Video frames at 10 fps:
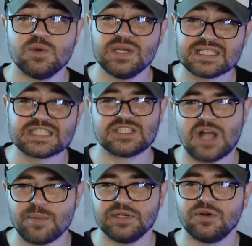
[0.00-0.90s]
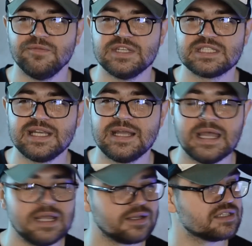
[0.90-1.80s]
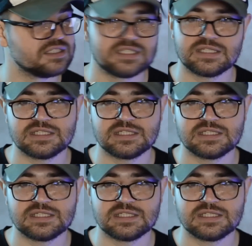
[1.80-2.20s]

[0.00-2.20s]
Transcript: We're gonna stop here obviously because this